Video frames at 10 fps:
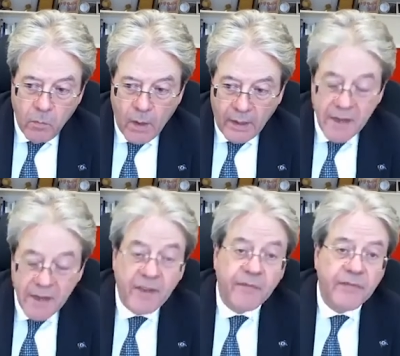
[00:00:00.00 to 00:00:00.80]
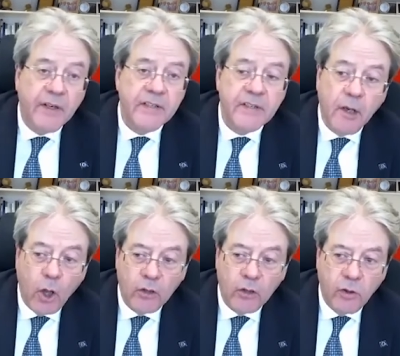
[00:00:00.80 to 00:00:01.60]
Well, I think there is a
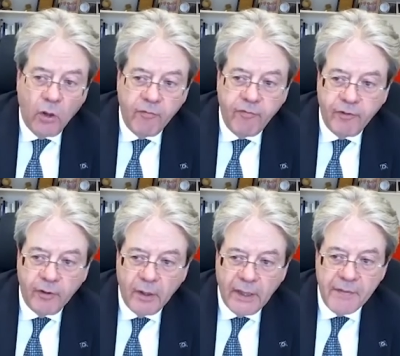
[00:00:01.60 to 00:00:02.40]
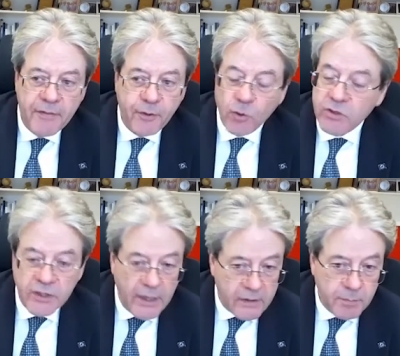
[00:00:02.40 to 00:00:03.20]
lot of
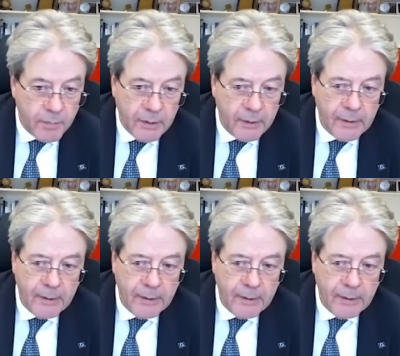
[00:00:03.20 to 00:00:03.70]
enthusiasm